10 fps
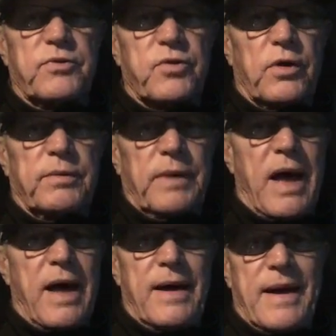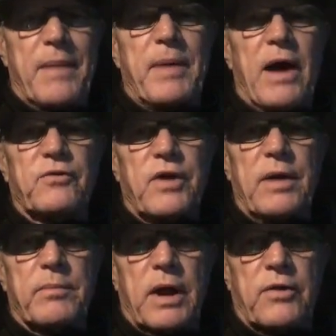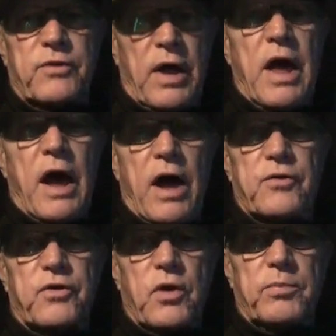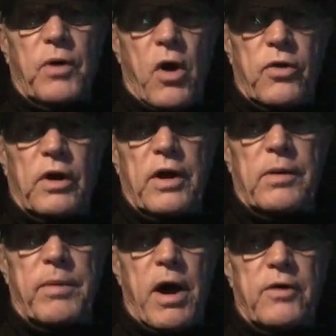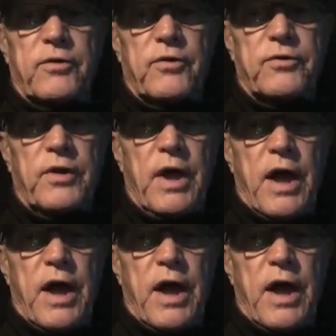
took about 10 minutes. I scooped all the litter boxes.